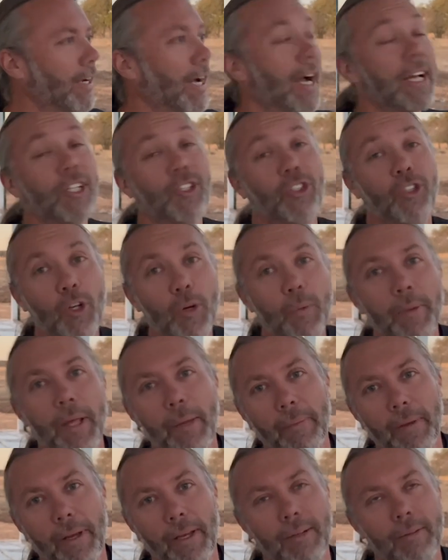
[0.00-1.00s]
I assume they
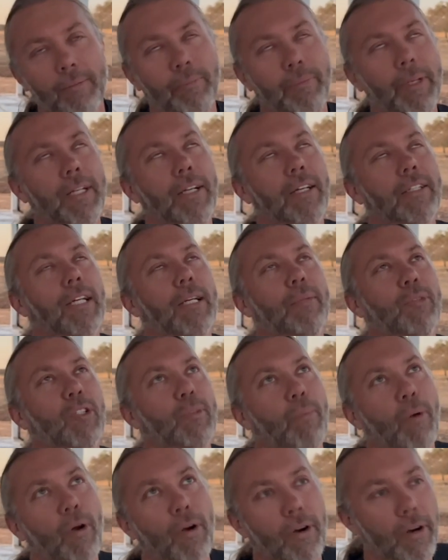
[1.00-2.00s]
mean because I'm
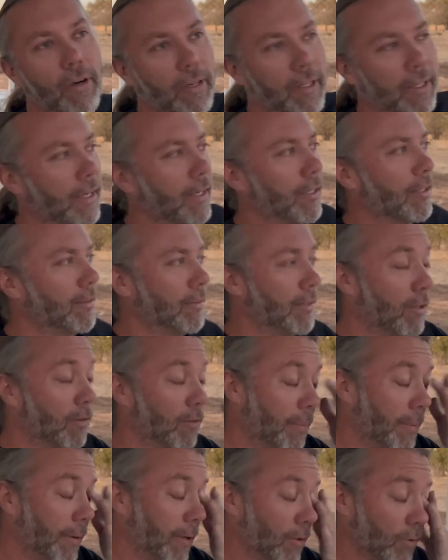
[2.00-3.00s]
smart and I could go
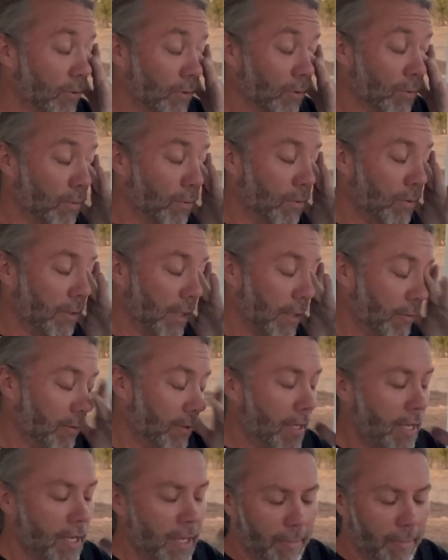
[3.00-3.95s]
to medical school and I would